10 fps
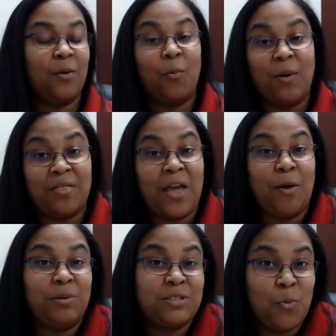Well,
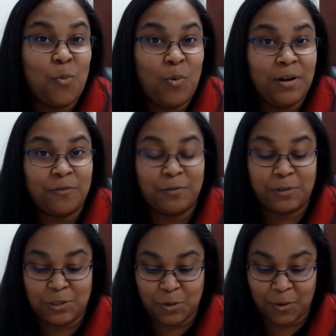that was a wonderful
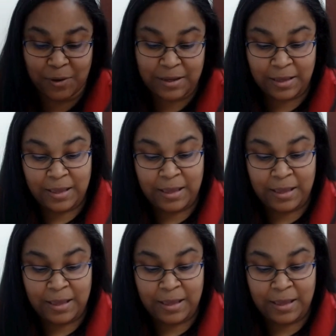story.